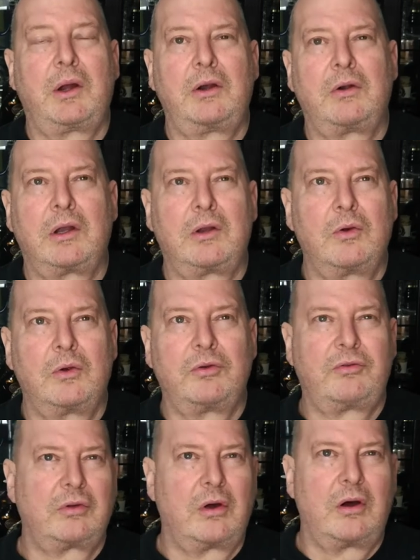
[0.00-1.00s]
I heard an old
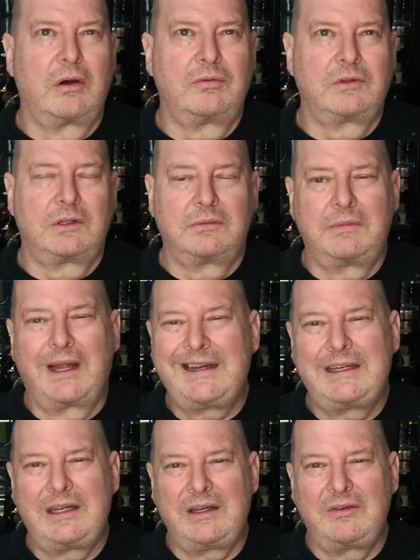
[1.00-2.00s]
song from
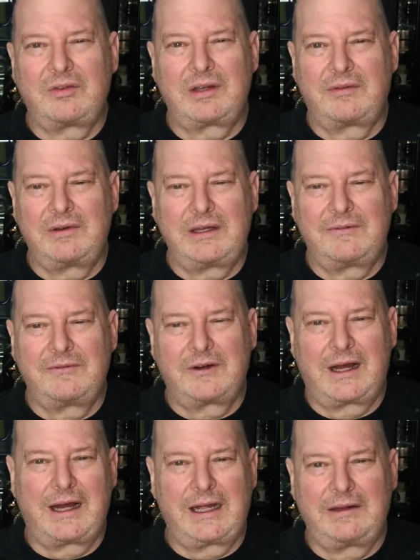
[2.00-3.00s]

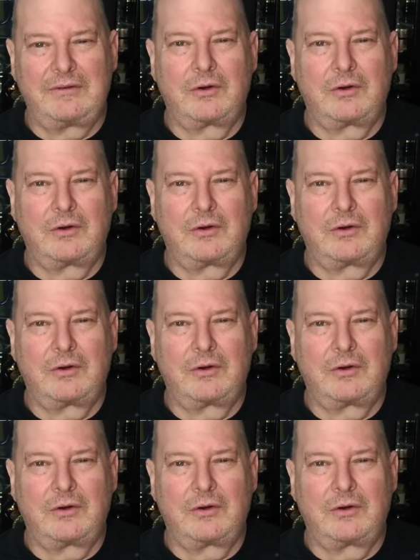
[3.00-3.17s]
1975